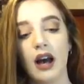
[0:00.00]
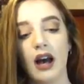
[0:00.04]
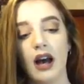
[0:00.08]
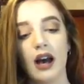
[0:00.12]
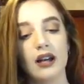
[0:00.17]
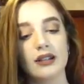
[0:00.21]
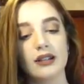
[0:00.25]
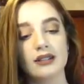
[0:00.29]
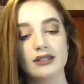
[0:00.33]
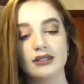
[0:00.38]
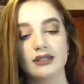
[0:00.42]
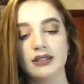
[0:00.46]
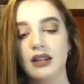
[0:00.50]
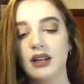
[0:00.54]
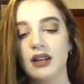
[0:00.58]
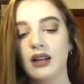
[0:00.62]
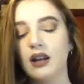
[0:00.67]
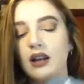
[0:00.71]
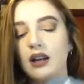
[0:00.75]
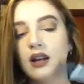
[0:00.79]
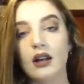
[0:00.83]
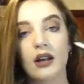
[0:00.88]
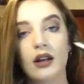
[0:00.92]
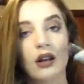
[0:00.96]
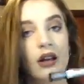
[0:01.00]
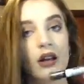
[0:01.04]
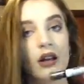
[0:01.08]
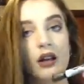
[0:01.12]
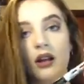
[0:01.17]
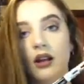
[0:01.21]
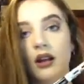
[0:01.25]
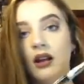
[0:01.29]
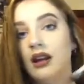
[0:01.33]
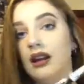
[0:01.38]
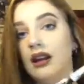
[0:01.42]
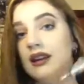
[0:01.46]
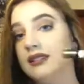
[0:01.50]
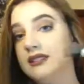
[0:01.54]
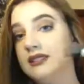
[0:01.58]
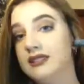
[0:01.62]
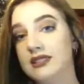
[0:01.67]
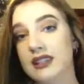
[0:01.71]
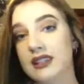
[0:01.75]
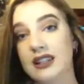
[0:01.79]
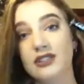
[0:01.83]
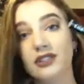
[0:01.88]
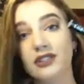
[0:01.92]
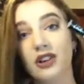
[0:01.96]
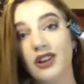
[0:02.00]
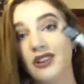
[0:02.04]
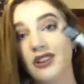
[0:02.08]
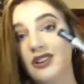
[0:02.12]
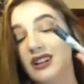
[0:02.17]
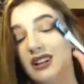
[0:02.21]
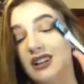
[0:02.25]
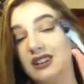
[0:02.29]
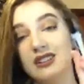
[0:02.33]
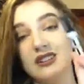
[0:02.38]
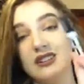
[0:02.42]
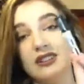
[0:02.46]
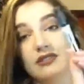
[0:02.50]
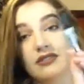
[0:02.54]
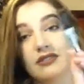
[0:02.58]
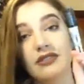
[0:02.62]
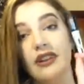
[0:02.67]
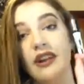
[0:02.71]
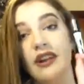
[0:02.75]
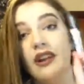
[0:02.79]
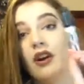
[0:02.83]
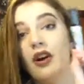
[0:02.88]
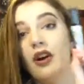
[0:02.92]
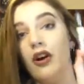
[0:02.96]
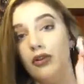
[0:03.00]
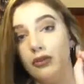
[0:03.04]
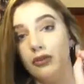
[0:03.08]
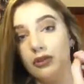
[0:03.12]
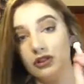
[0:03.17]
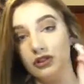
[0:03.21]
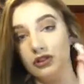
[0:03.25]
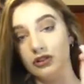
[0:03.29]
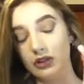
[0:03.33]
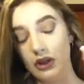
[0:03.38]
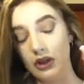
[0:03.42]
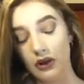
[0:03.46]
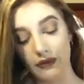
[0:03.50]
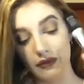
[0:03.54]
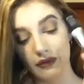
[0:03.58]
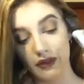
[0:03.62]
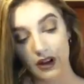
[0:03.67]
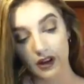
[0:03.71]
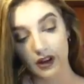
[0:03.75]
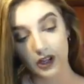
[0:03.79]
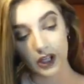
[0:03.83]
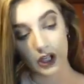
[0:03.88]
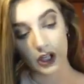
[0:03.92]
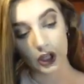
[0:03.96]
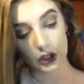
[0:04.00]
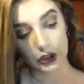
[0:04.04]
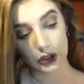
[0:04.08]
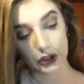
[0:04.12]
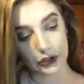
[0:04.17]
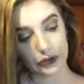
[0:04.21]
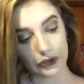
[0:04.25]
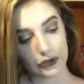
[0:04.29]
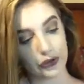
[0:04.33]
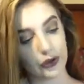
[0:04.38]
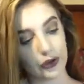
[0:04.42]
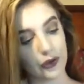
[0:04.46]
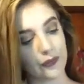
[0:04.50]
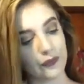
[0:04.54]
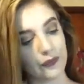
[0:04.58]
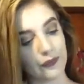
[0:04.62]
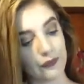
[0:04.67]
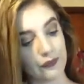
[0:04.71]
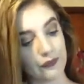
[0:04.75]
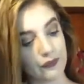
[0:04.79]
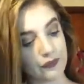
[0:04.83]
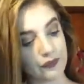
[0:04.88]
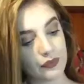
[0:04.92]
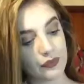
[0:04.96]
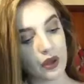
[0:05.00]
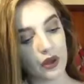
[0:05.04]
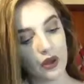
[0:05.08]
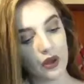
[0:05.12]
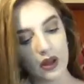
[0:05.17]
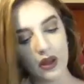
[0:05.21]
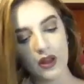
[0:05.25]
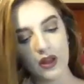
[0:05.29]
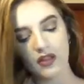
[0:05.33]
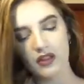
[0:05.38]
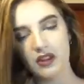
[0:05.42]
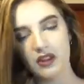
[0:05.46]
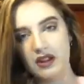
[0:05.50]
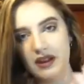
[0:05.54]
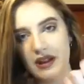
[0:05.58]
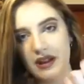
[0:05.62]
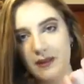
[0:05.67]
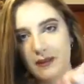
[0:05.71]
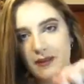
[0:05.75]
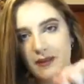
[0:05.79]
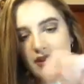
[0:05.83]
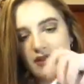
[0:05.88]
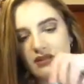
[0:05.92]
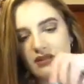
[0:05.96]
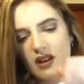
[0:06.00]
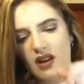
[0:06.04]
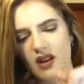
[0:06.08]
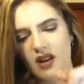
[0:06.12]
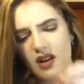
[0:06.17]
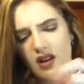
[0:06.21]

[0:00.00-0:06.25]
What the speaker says: and it stays on and it doesn't flake off, which is very good. The nib is